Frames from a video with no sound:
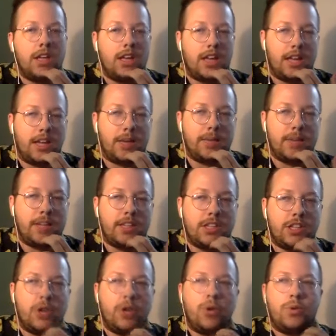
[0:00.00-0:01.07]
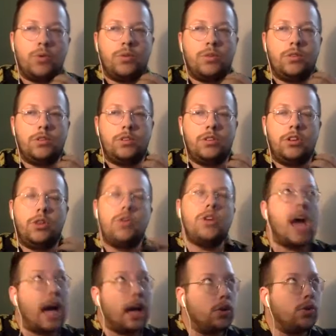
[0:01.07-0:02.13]
Um, mm-hmm. And so, you know,
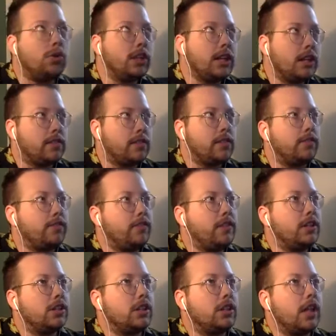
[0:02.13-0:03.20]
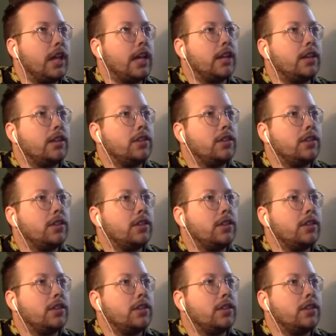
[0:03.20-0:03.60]
not only does it feel like